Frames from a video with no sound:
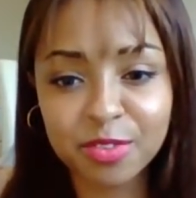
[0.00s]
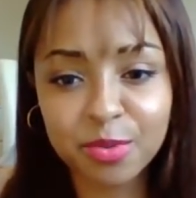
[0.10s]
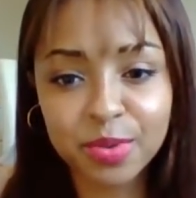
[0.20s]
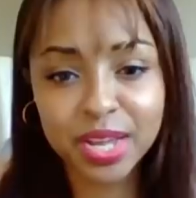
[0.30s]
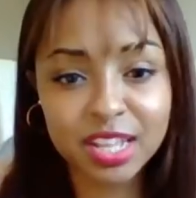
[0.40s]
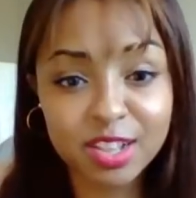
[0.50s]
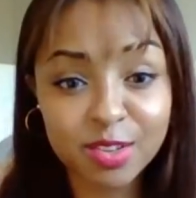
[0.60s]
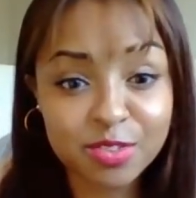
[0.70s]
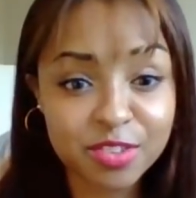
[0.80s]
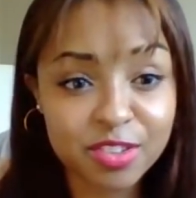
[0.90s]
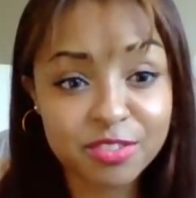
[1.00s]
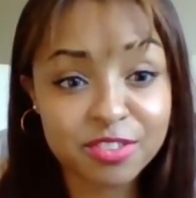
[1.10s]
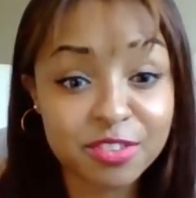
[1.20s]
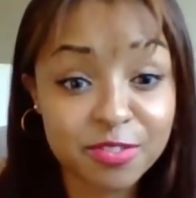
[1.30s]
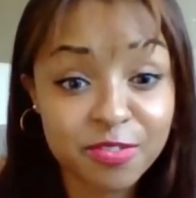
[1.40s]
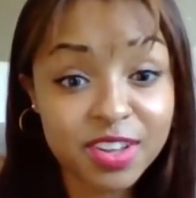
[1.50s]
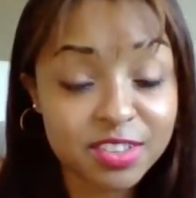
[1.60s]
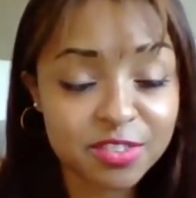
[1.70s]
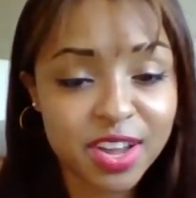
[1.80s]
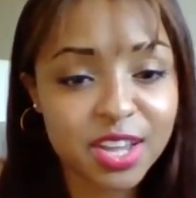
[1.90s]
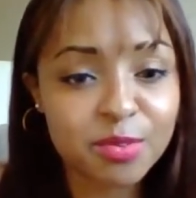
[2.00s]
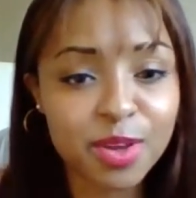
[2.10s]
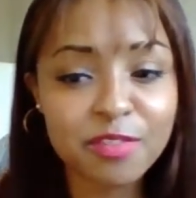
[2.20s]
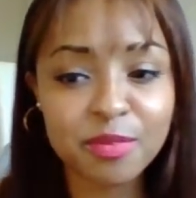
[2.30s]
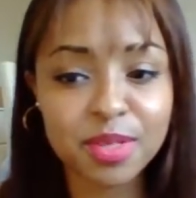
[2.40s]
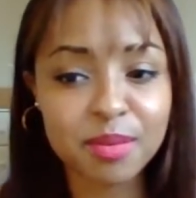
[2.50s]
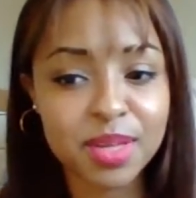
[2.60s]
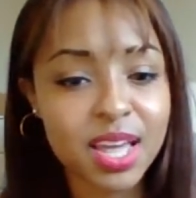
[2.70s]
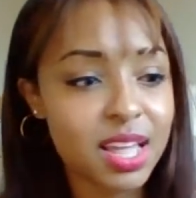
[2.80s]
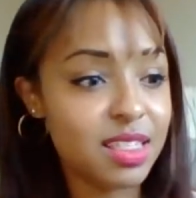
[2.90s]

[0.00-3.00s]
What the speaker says: So getting closer and closer to the front to try and get away from them.